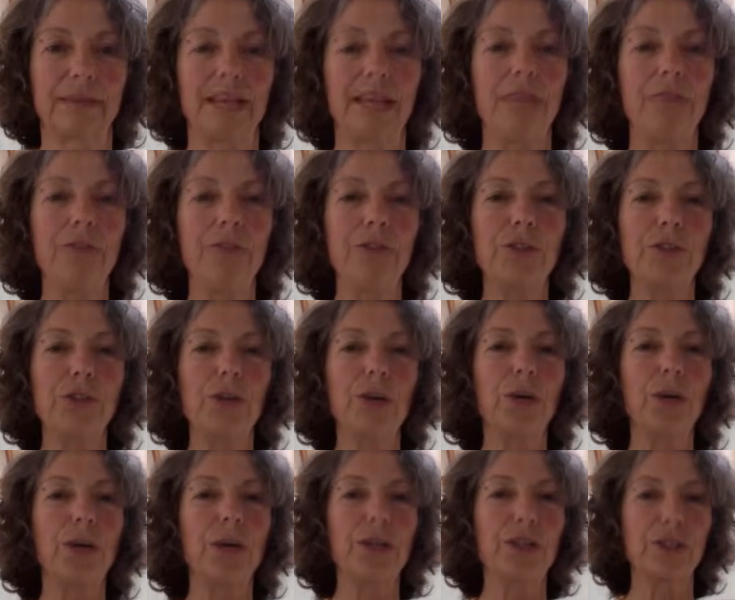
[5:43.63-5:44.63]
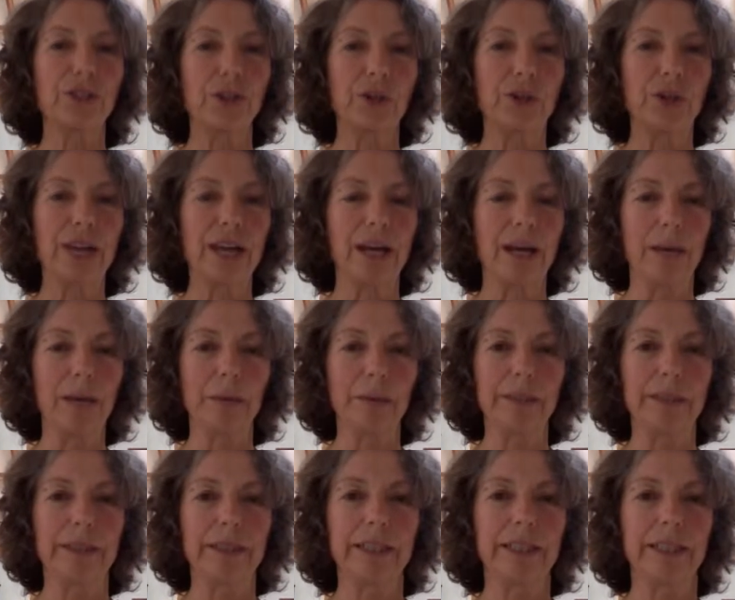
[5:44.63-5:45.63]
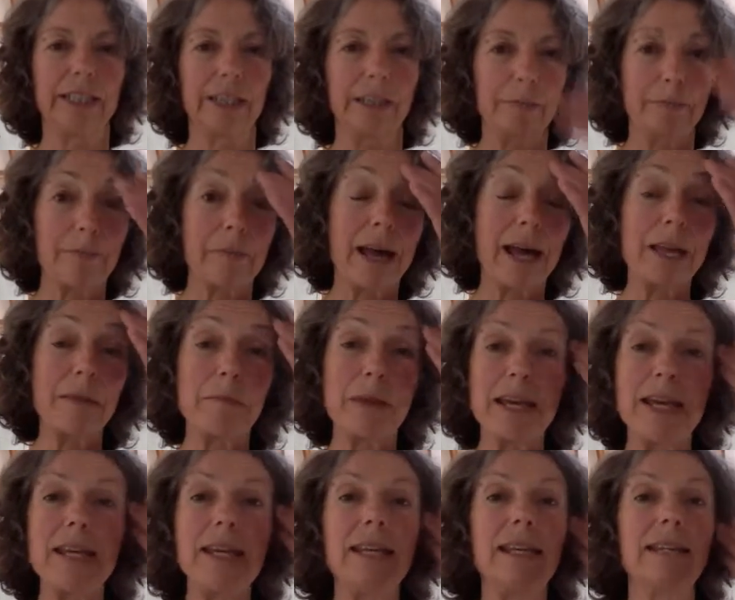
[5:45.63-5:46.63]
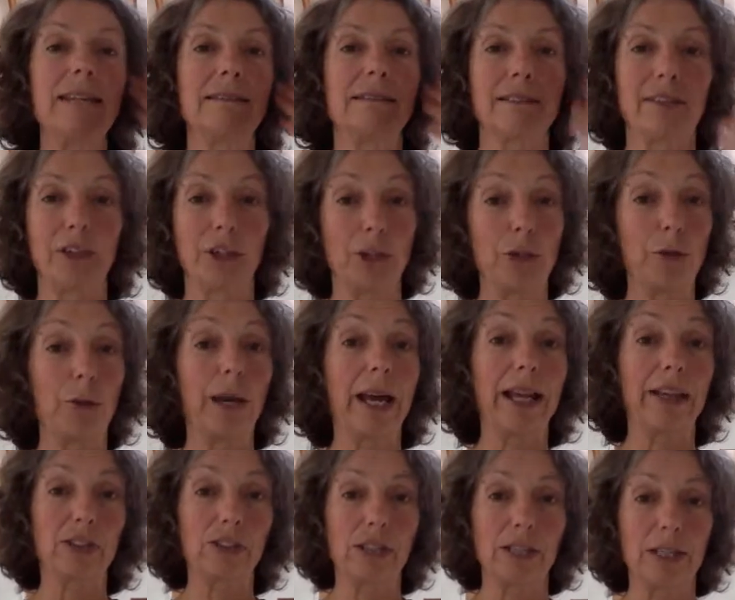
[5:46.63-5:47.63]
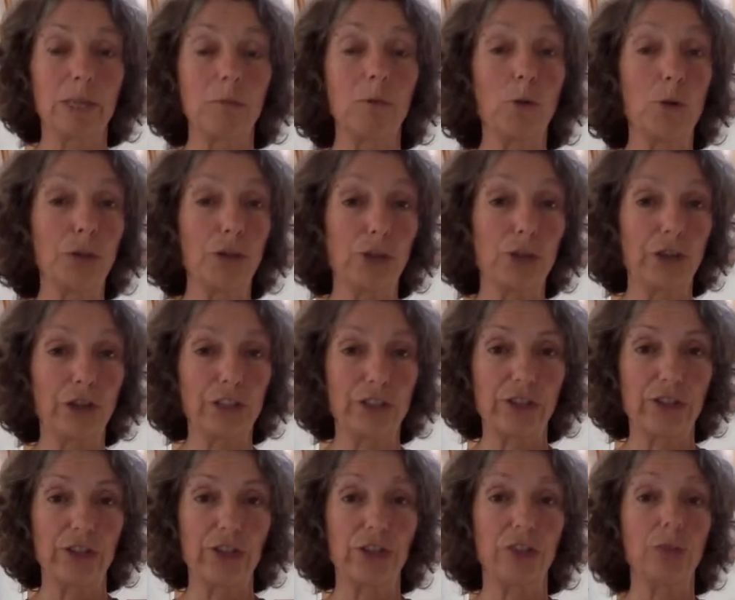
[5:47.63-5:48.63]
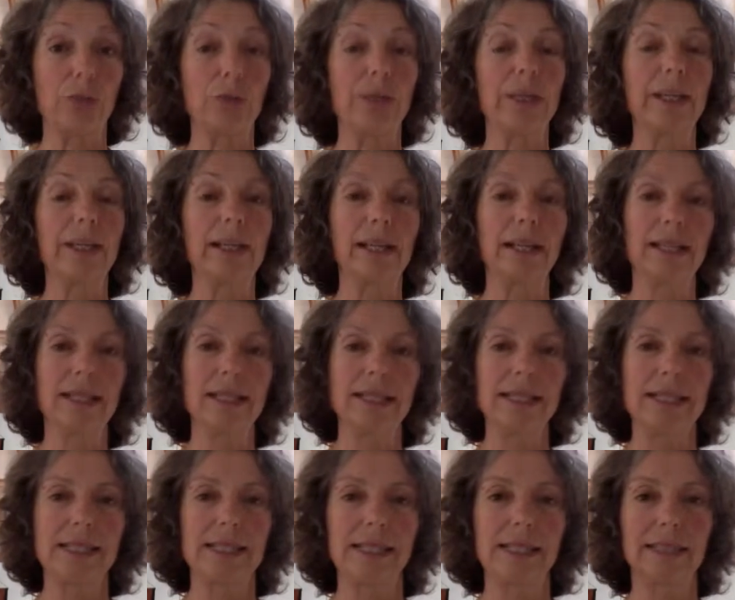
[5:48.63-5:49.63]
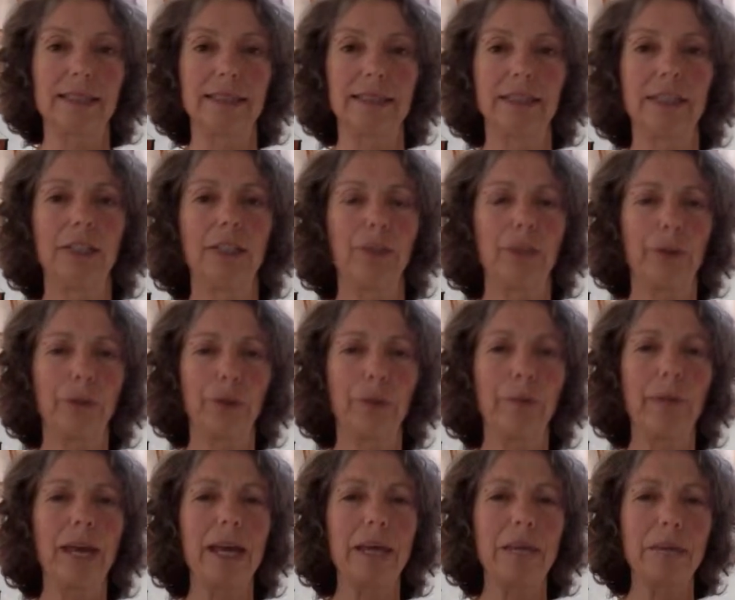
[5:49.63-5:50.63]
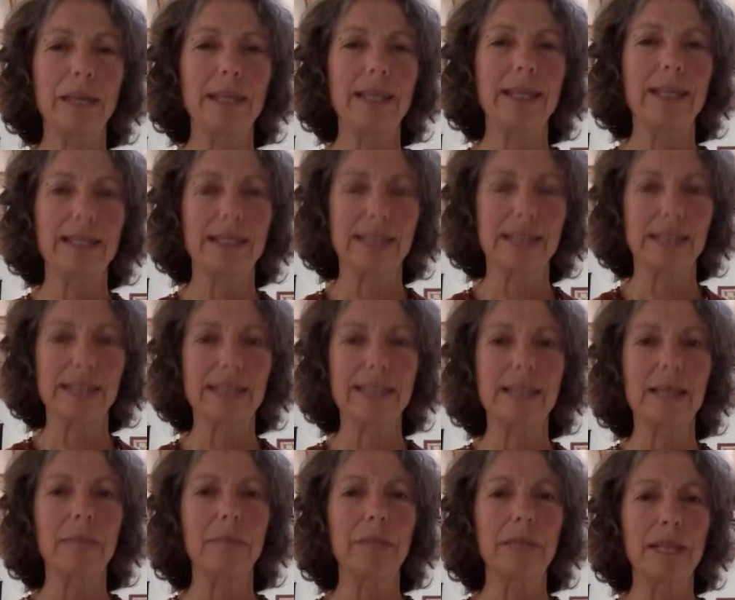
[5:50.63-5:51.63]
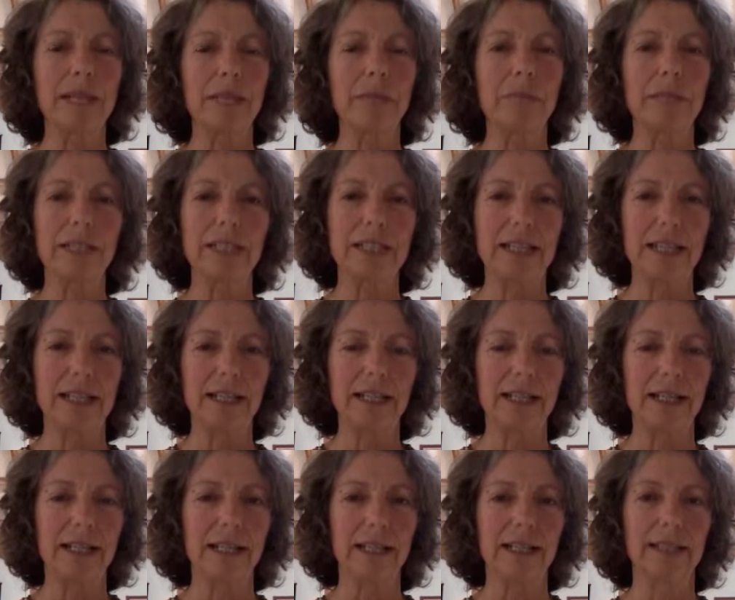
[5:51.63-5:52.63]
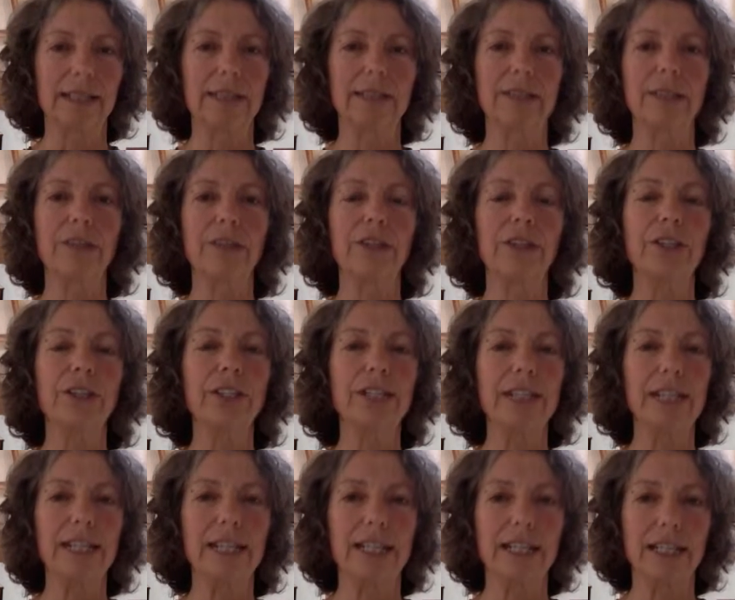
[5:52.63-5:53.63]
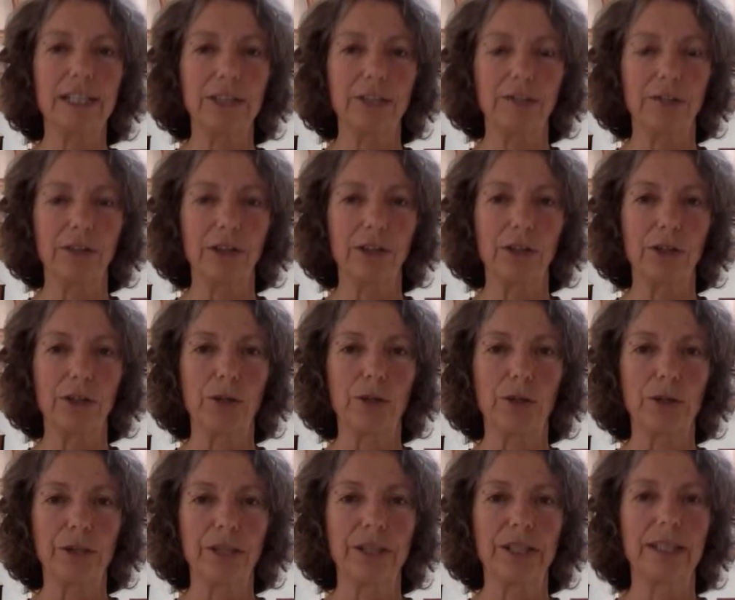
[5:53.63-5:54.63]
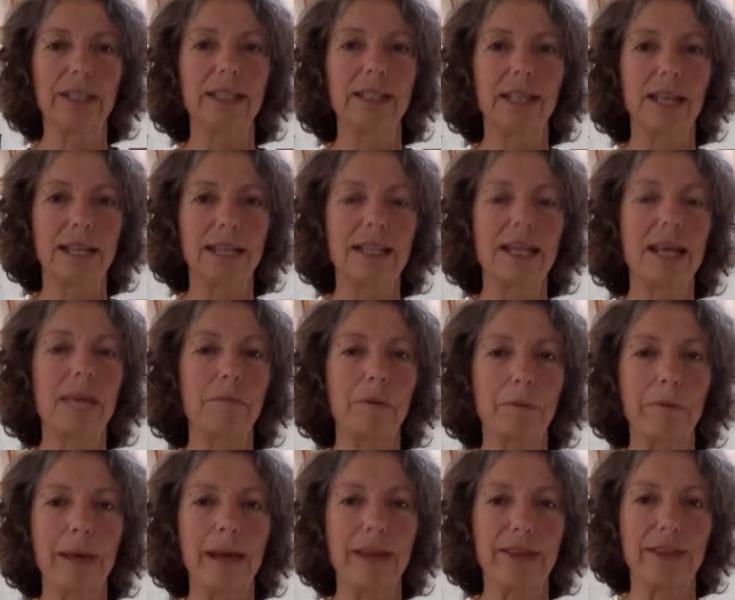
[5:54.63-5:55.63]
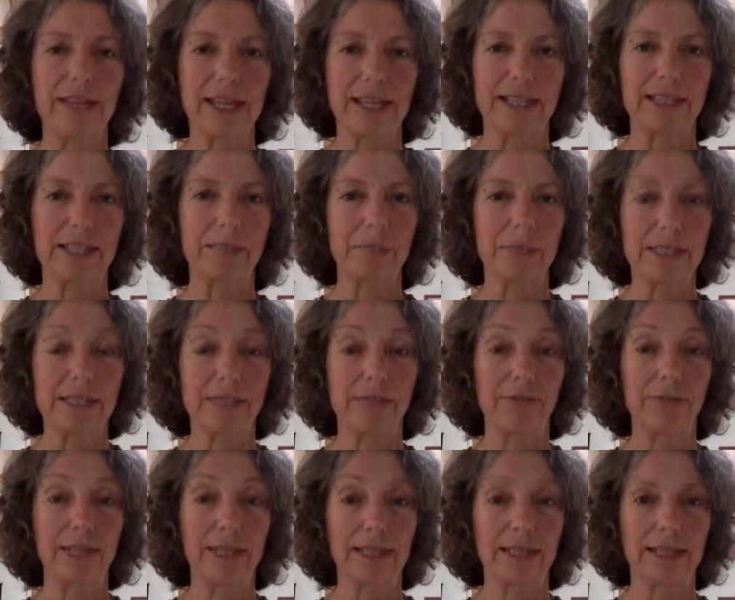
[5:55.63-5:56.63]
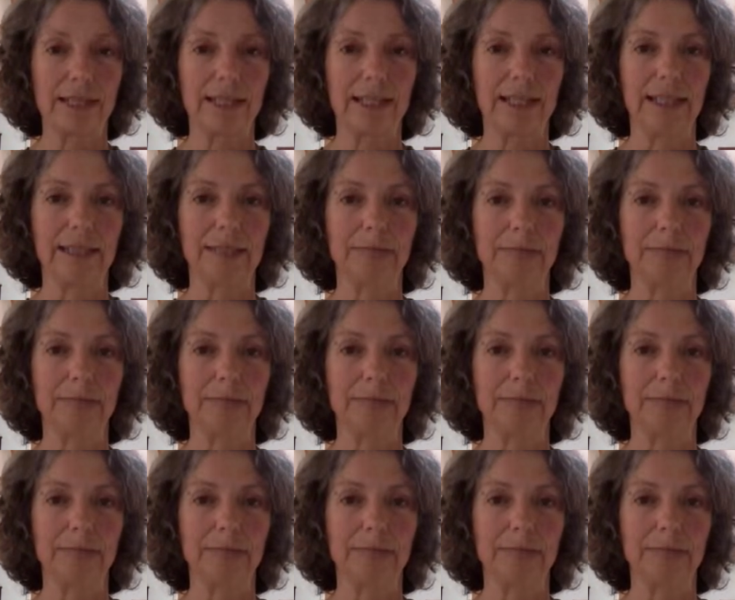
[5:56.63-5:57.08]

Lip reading: If your score has gone up, it may be that you are actually more stressed than you realised, or it may be that there's something in particular that you're needing to focus on and tap about that specific thing.